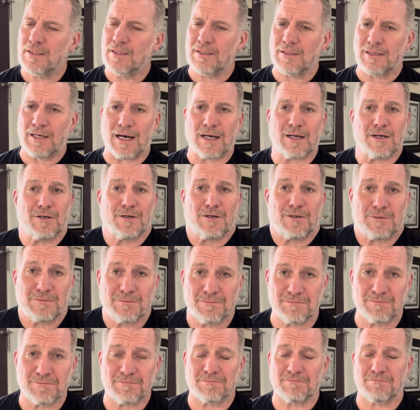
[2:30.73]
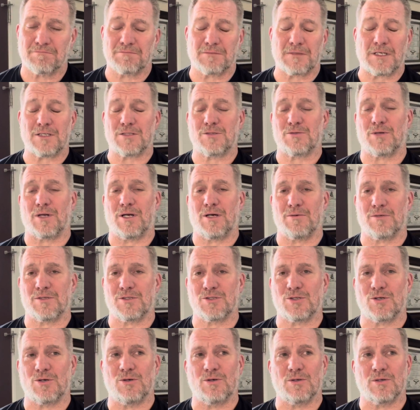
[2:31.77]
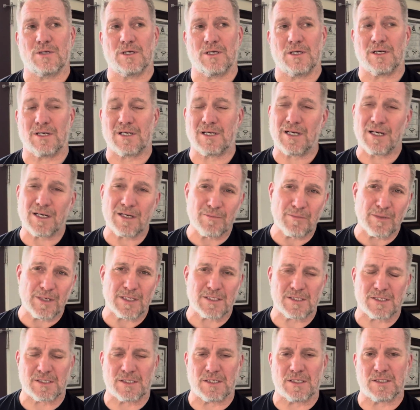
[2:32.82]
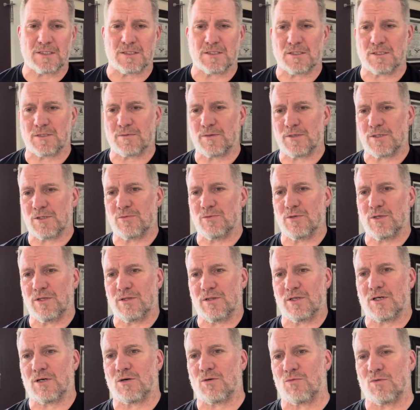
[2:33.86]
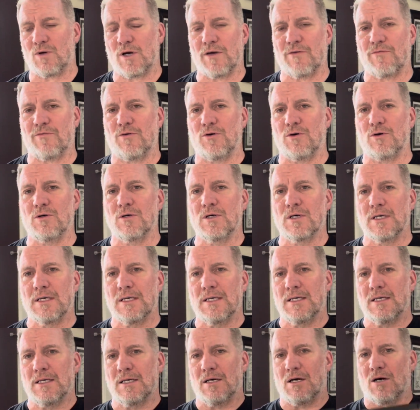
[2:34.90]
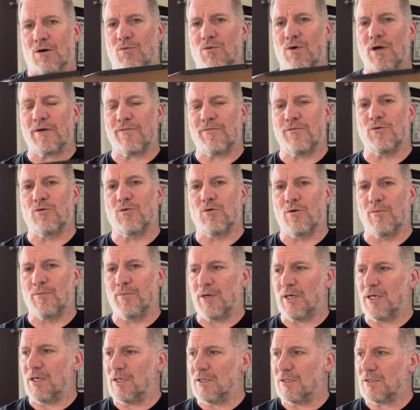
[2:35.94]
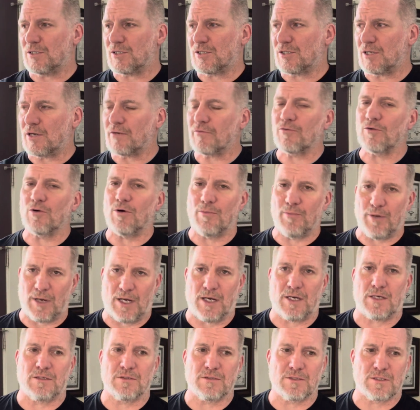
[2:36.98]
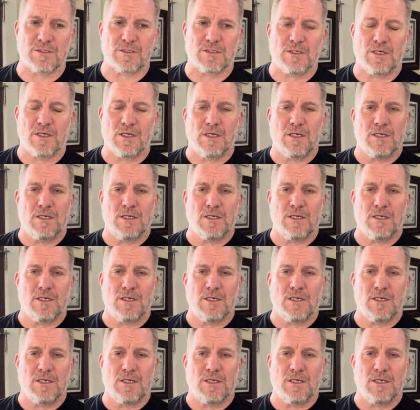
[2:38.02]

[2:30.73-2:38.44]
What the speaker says: I don't know. That's what I was told. It kind of makes sense, especially when you think a rifle will be several pounds,